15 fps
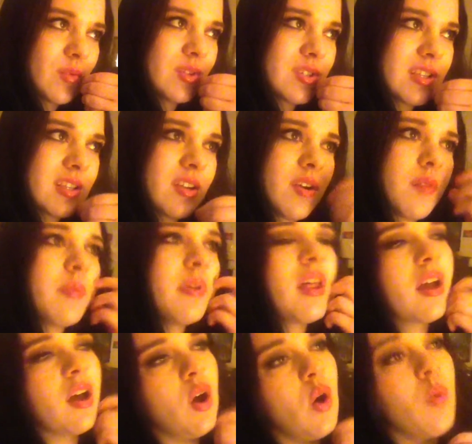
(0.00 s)
sit there and be
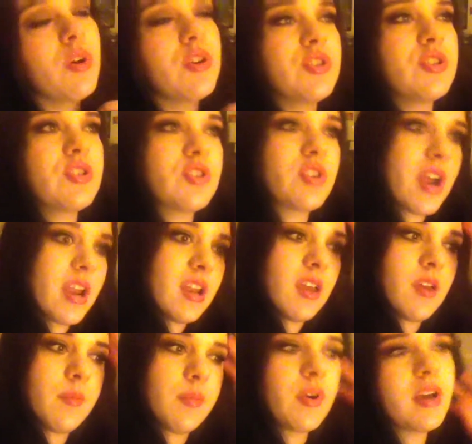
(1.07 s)
like, oh, we're just trying to
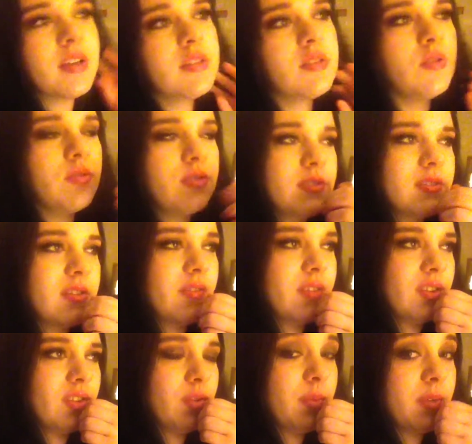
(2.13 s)
impress dudes and stuff.
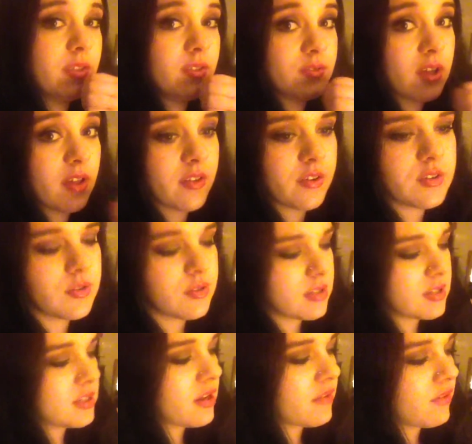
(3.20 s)
Like, there'll be those other dudes
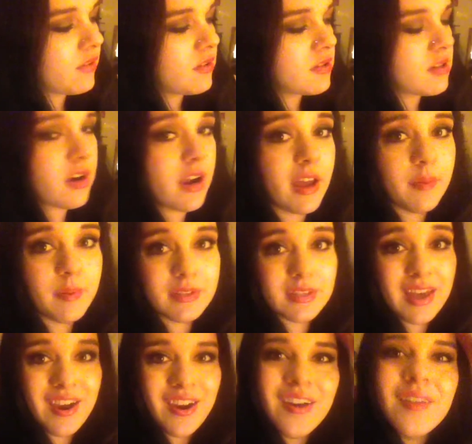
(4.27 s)
and stuff. Sorry, I had a piece of
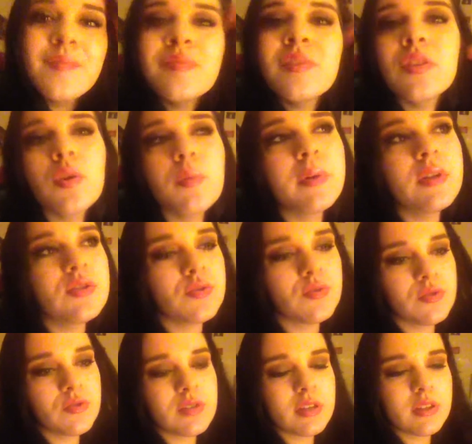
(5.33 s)
hair. There'll be dudes
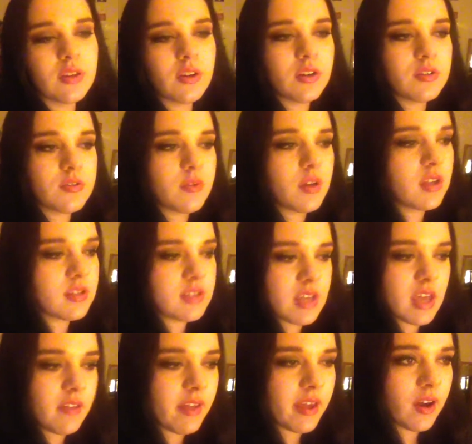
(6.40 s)
who sit there and
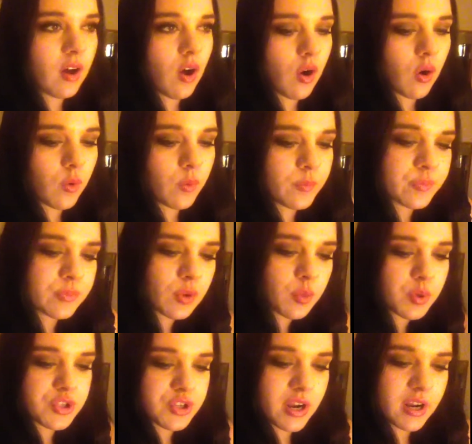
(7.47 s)
say like, oh,
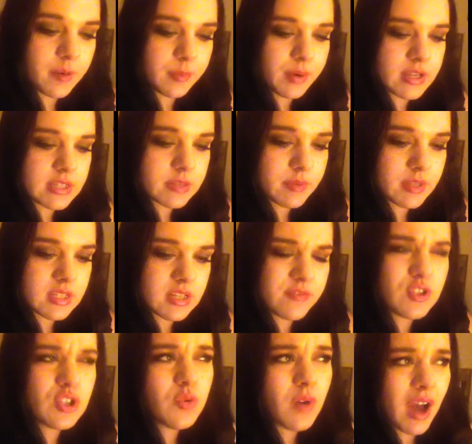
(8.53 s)
we're trying to impress them and stuff.
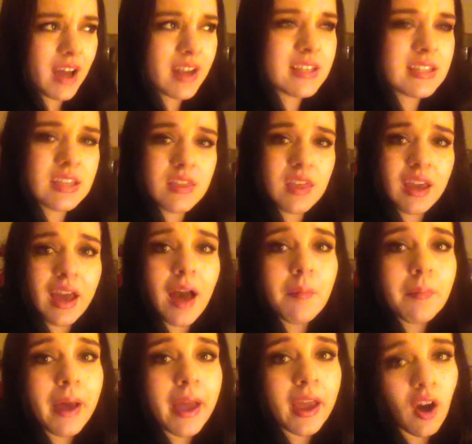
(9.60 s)
Do you honestly think I'm
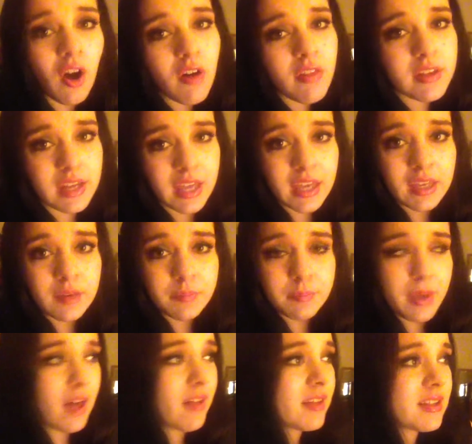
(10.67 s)
buying all the naked
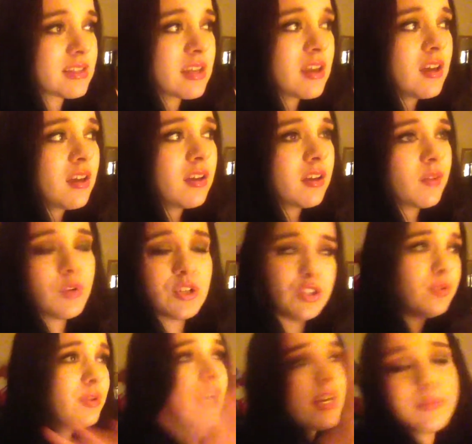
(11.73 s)
palettes, which
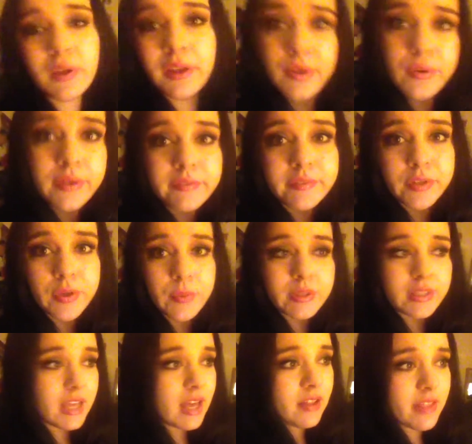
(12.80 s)
you guys probably don't even know what
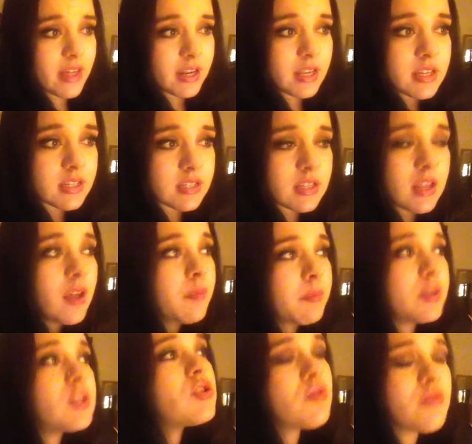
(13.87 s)
the hell that is,
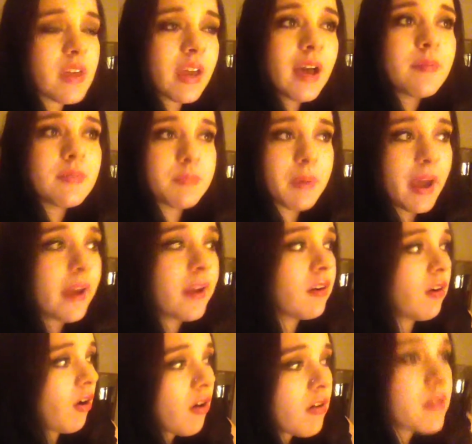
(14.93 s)
but do you think I'm buying
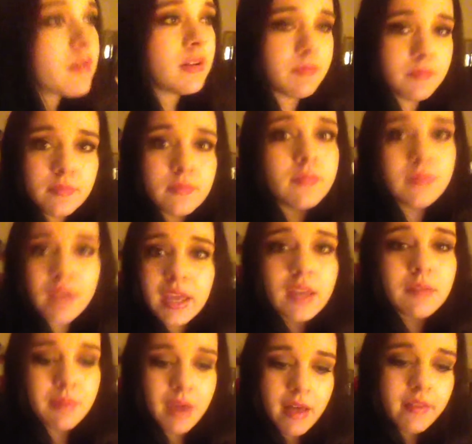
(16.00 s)
all the
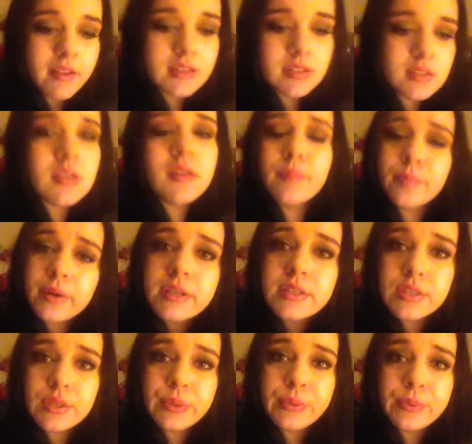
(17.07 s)
naked palettes to impress
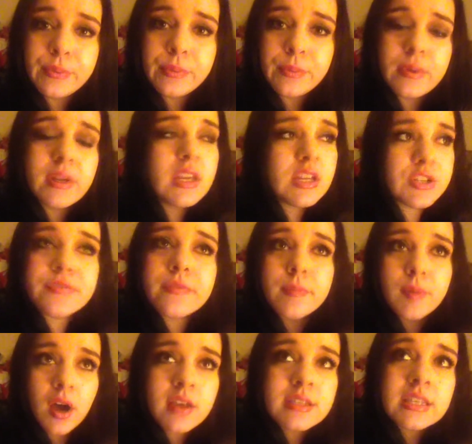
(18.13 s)
you when each of them
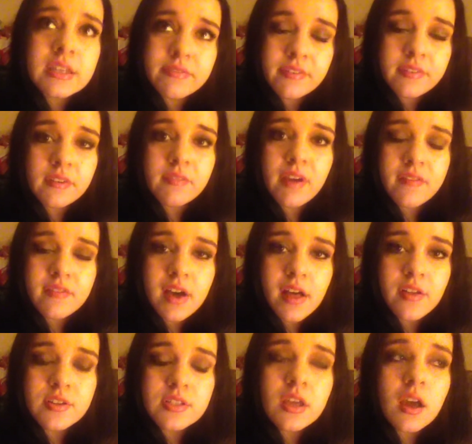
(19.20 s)
costs like
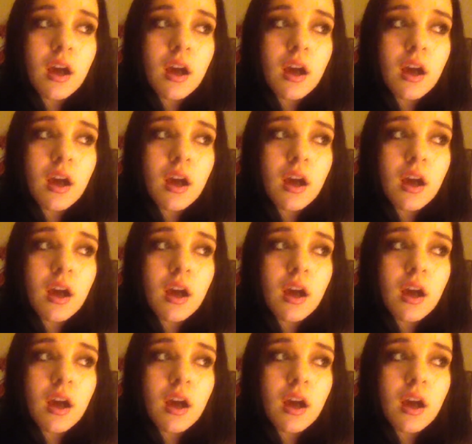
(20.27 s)
$55